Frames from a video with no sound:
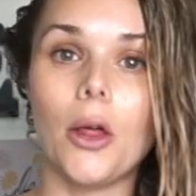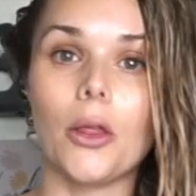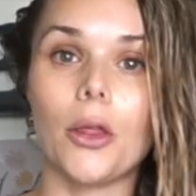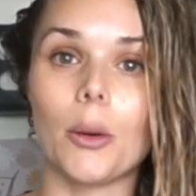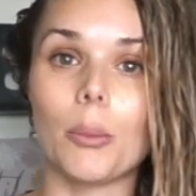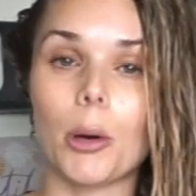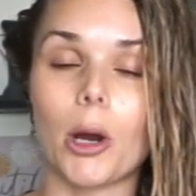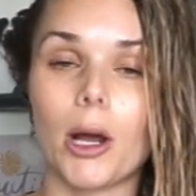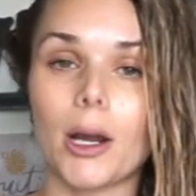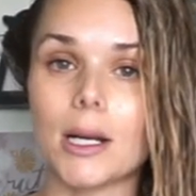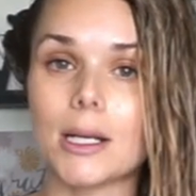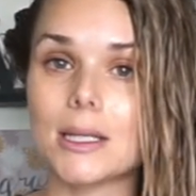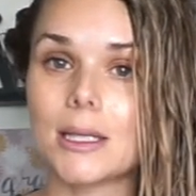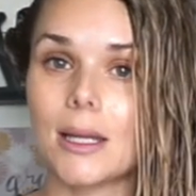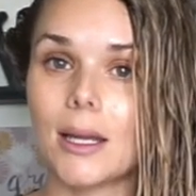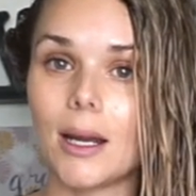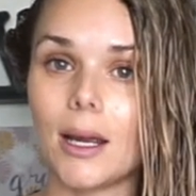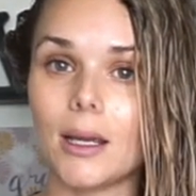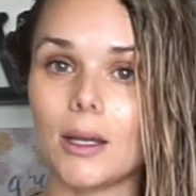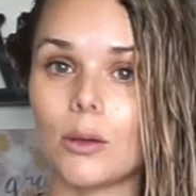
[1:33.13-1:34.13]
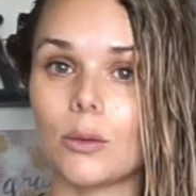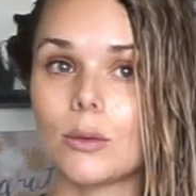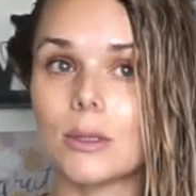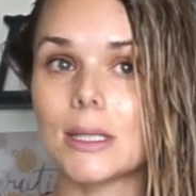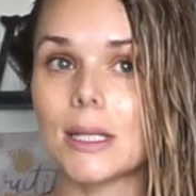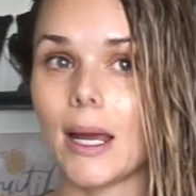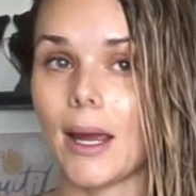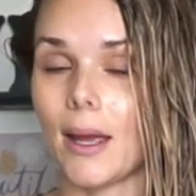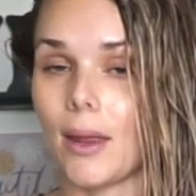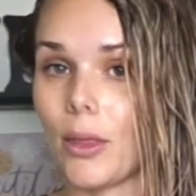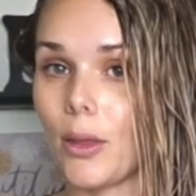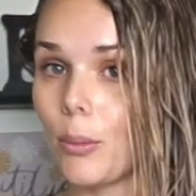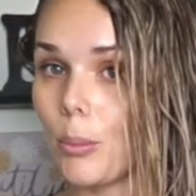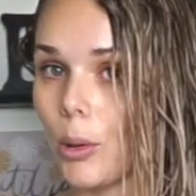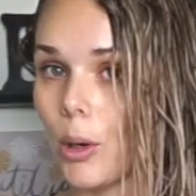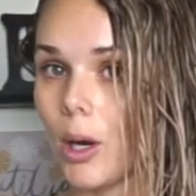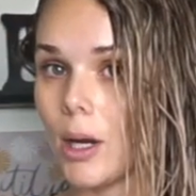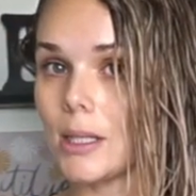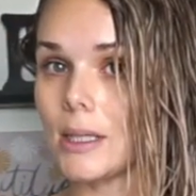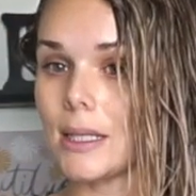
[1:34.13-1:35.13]
the products that I use and the
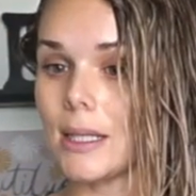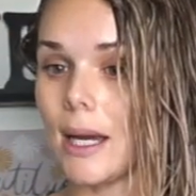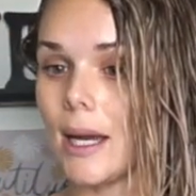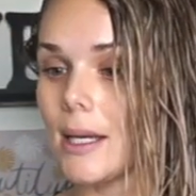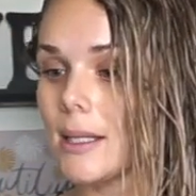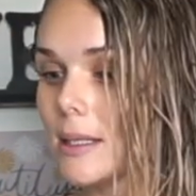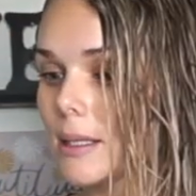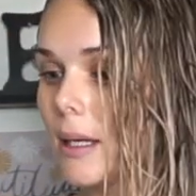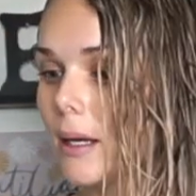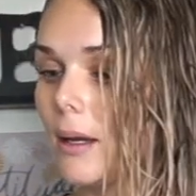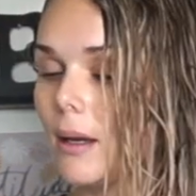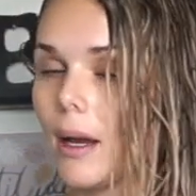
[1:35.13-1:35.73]
process.